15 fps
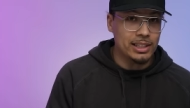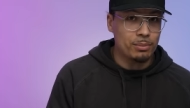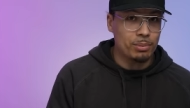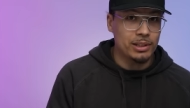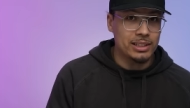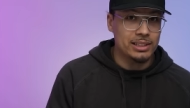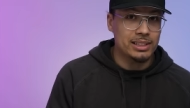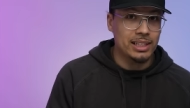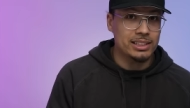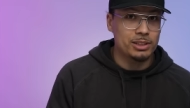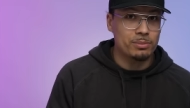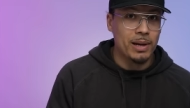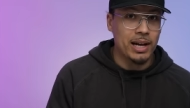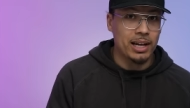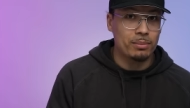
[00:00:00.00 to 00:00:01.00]
need to bring these
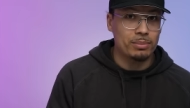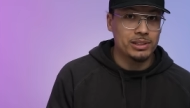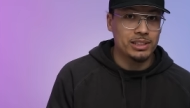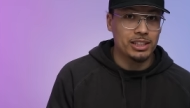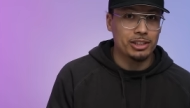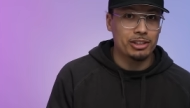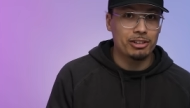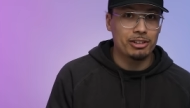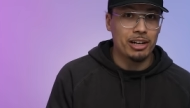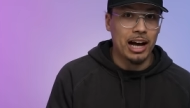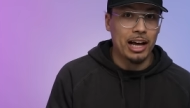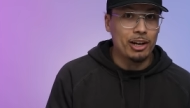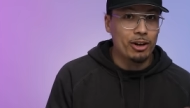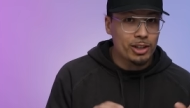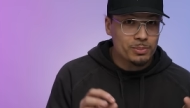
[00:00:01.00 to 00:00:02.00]
laces back in particular.
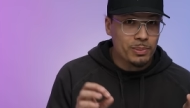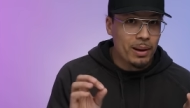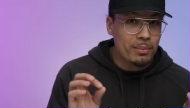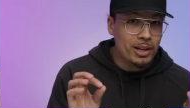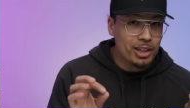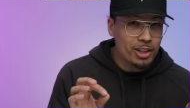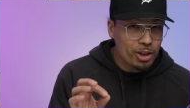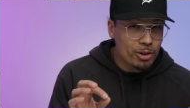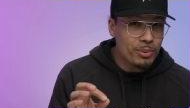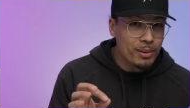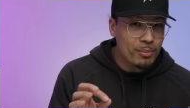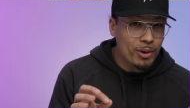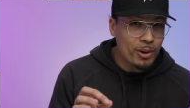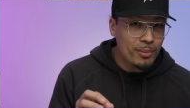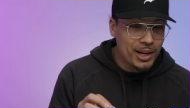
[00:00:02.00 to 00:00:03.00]
I know it's probably a little
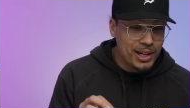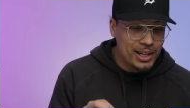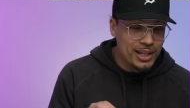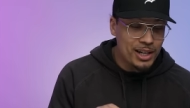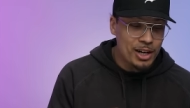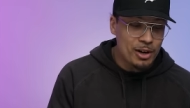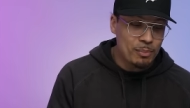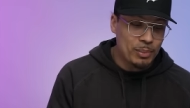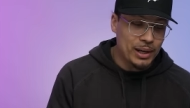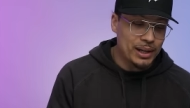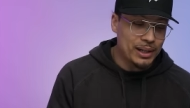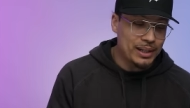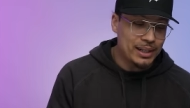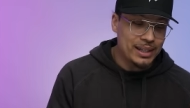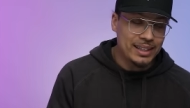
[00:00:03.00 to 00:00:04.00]
bit more money,
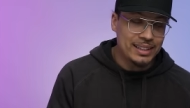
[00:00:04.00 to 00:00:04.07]
but